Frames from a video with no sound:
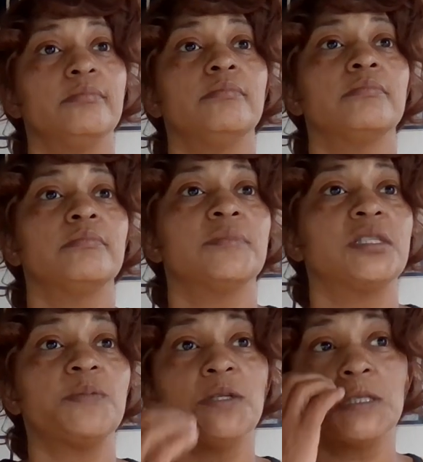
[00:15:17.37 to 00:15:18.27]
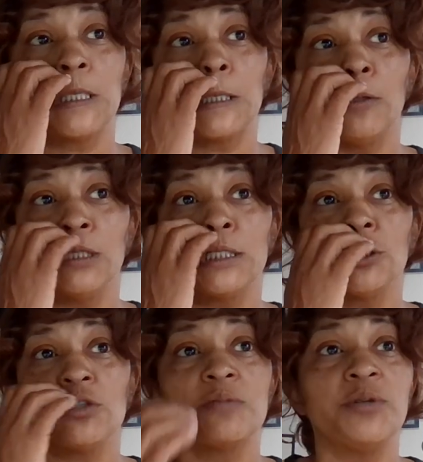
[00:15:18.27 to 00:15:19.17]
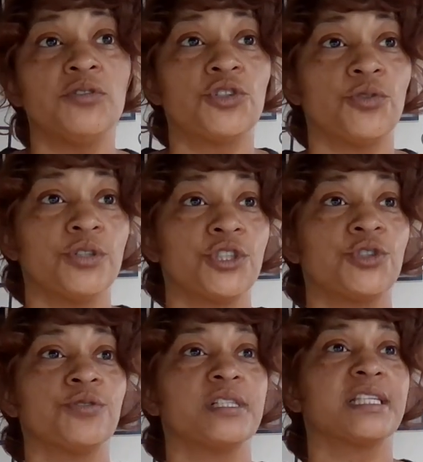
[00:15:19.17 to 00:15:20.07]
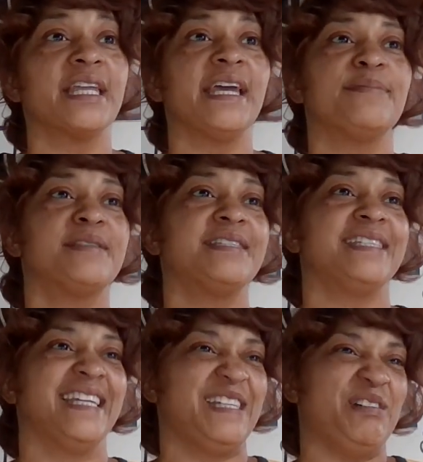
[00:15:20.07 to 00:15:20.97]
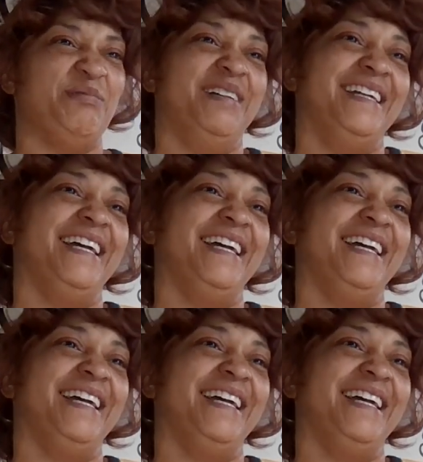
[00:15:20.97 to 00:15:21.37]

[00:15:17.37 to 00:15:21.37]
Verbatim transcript: Mm, spirit said, don't let your spiritual insurance lapse. Damn.